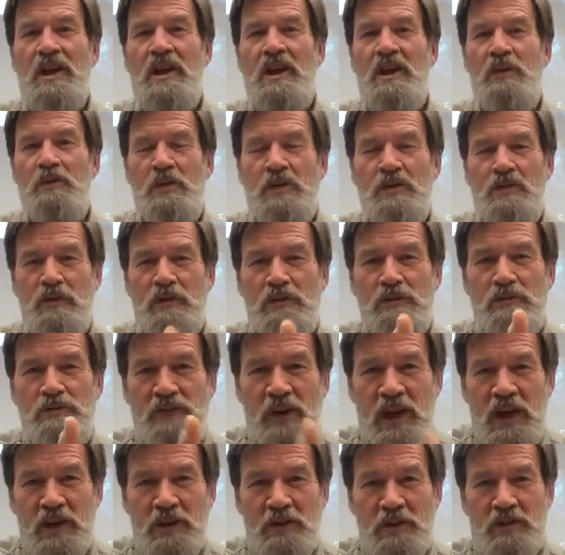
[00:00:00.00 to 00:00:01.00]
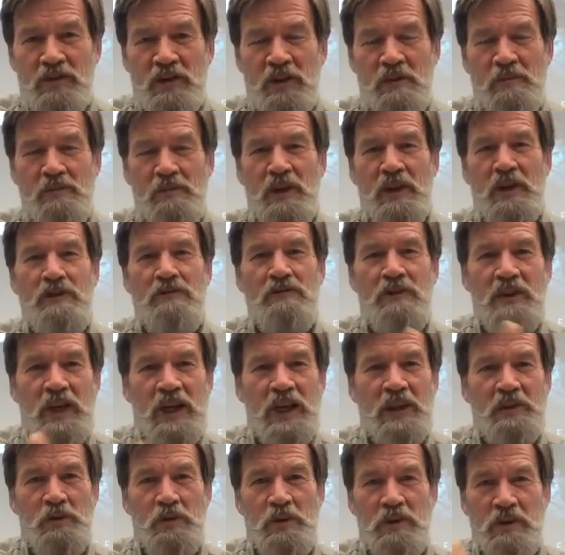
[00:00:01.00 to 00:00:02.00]
And once you value something and
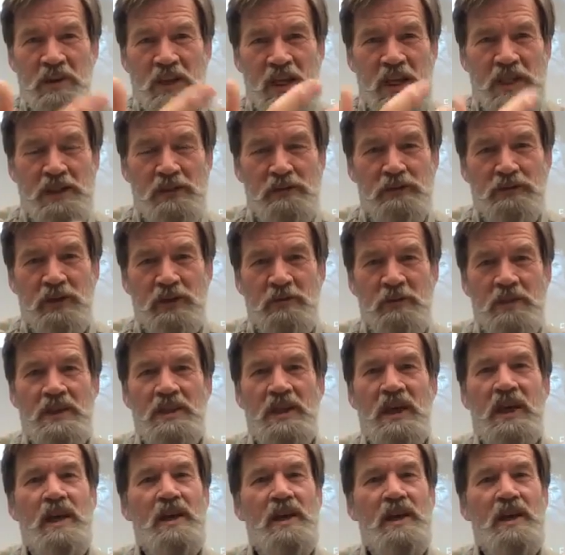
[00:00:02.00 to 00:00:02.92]
realise what you're getting from it,